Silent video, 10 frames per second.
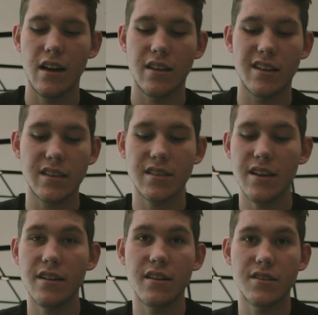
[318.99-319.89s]
The next
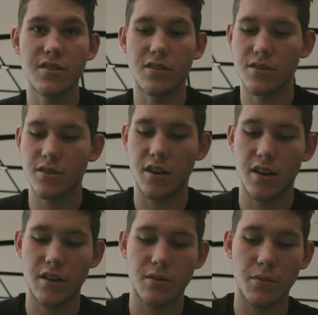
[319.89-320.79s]
layer is called
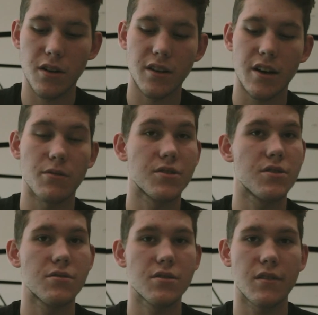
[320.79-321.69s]
your middle layer, which
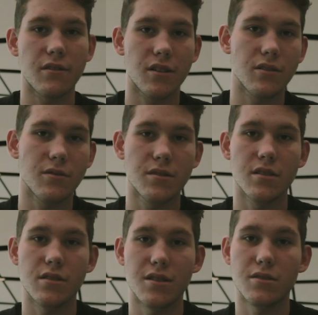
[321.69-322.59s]
usually
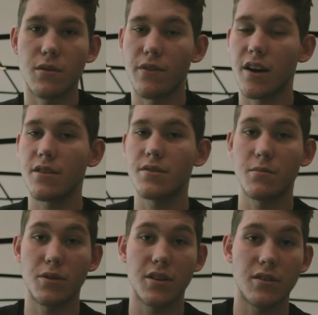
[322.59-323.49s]
includes social values
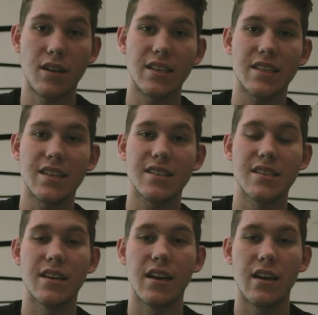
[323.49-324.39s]
and political ideas.